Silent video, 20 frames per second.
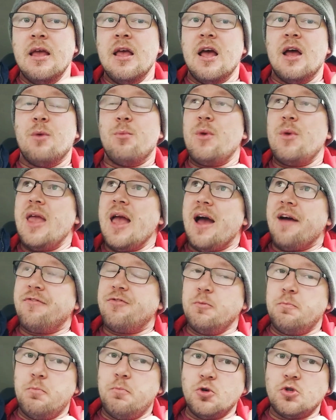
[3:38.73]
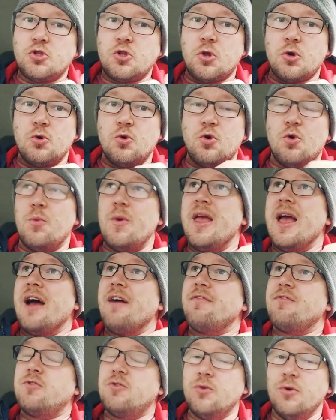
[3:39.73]
and we have to push through. We
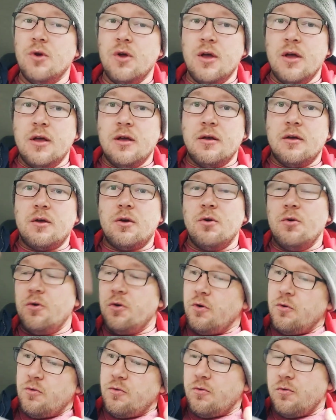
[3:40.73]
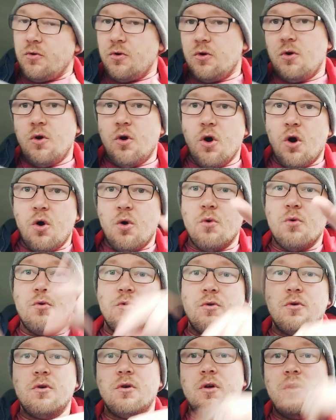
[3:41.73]
have to go
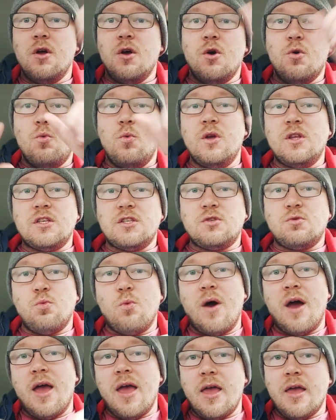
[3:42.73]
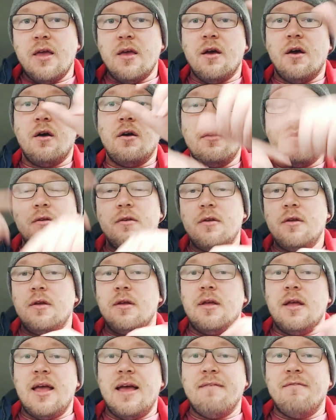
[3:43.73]
which way
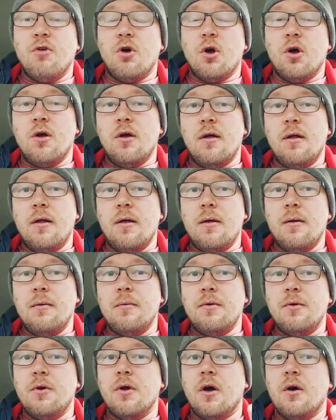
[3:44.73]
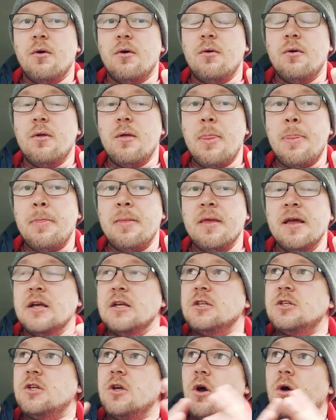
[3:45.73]
ever, you know.
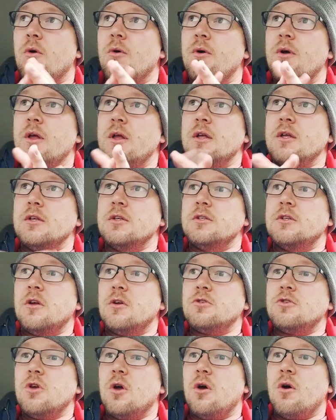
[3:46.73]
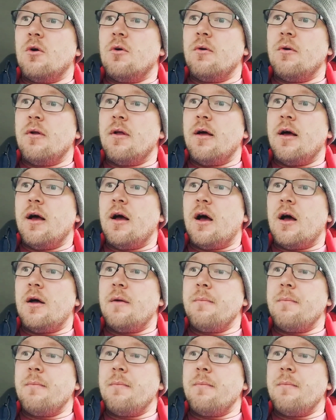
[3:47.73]
So so so uh,